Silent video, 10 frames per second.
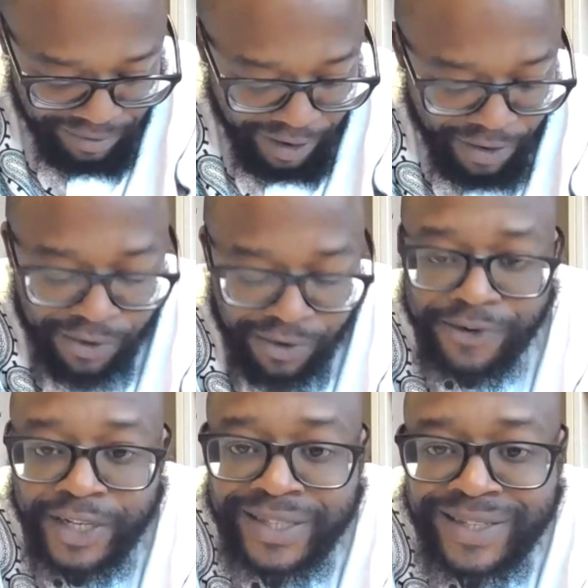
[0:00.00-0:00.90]
I'll go
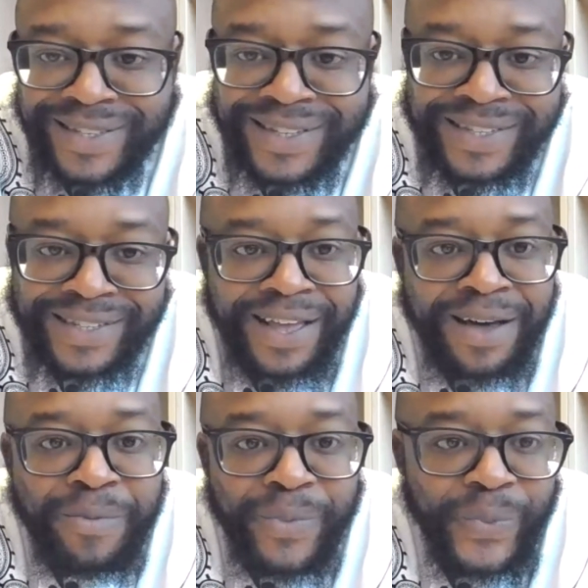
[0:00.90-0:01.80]
first since
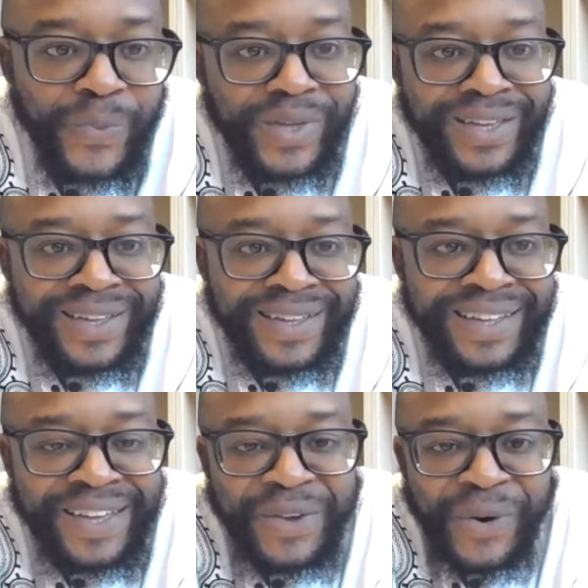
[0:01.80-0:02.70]
I'm
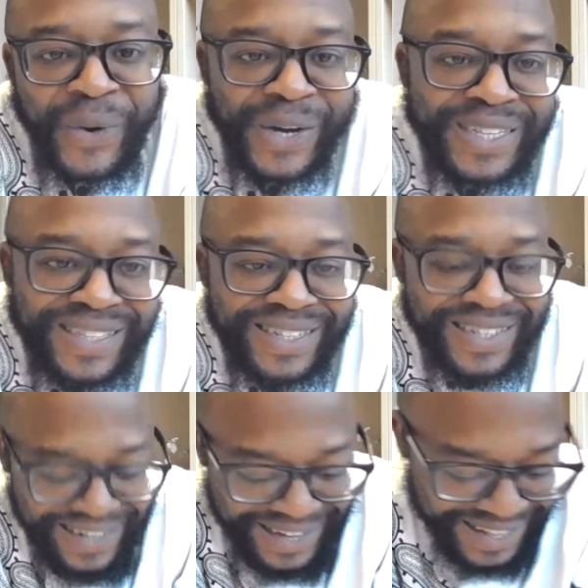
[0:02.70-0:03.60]
your host
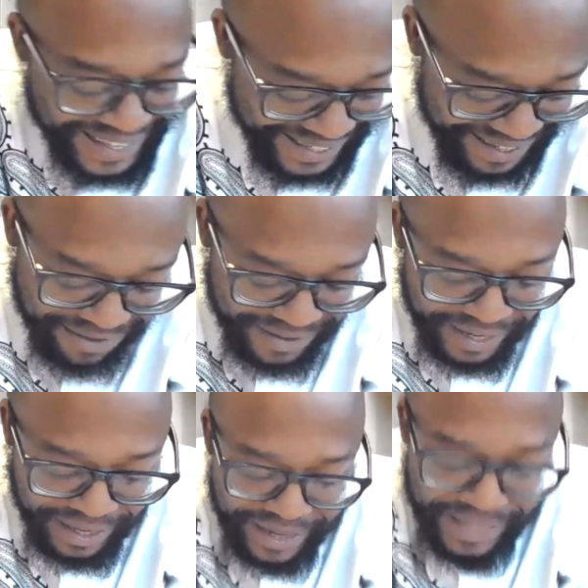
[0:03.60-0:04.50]
this
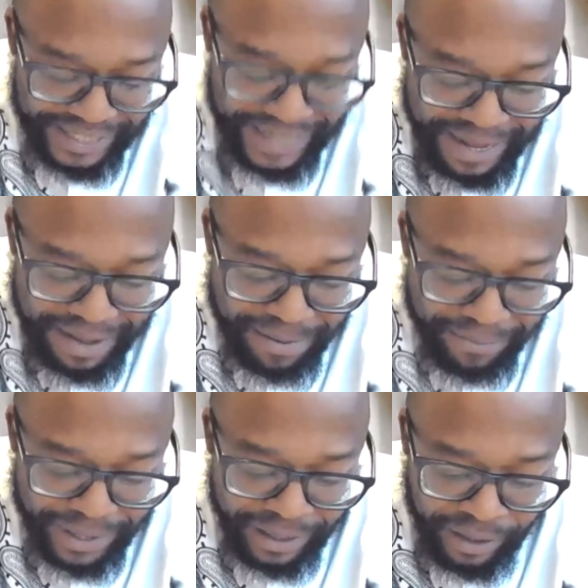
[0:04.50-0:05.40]
evening. And
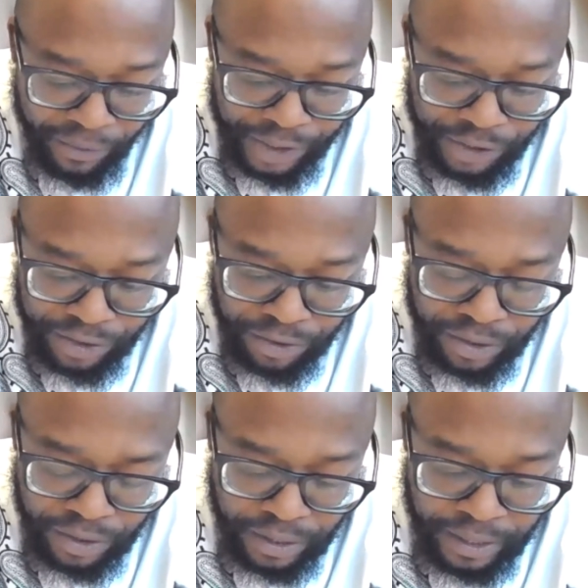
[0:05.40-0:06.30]
my
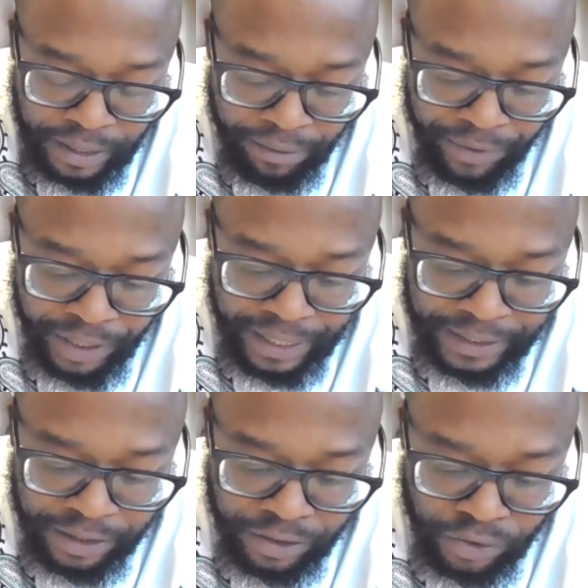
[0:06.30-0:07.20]
question
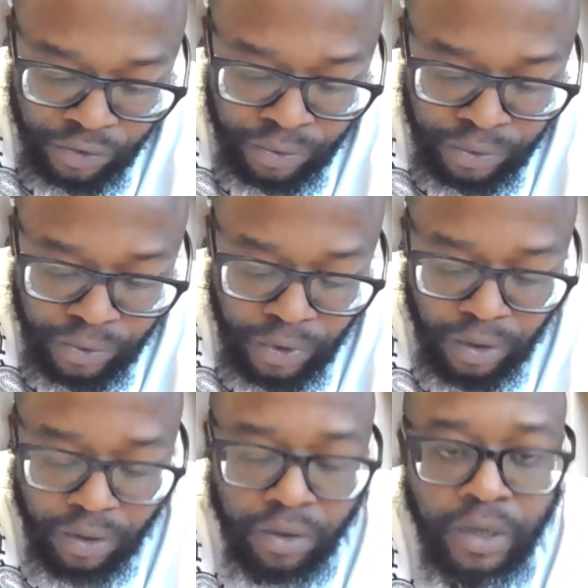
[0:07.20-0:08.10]
relates to
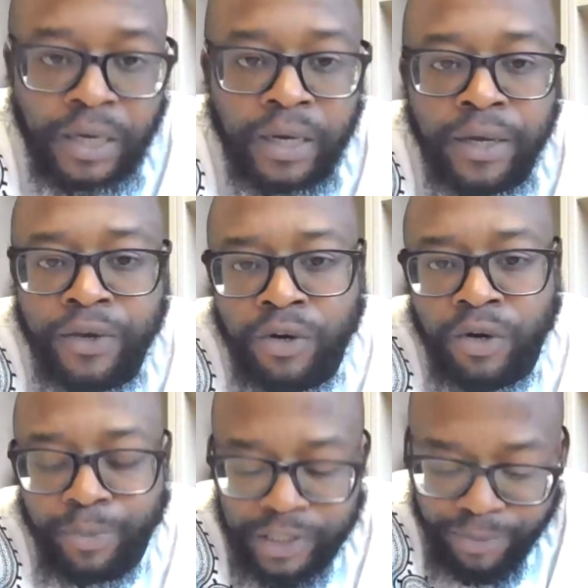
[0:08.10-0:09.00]

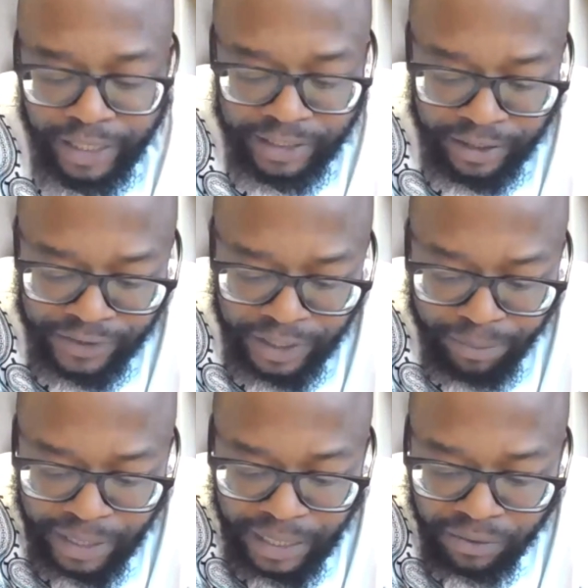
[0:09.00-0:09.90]
your perspectives
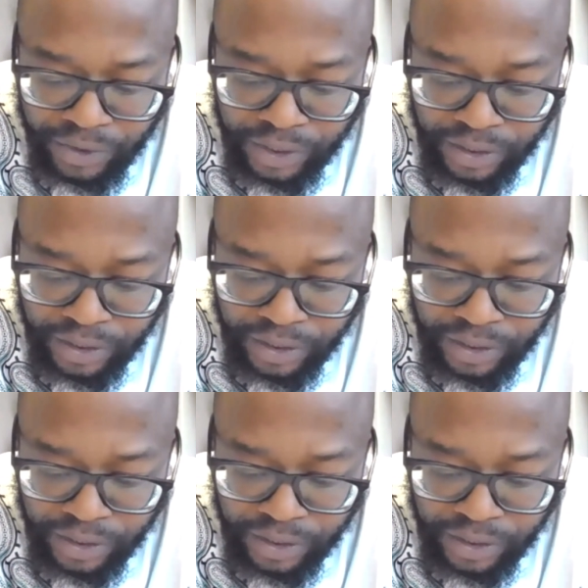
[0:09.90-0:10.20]
about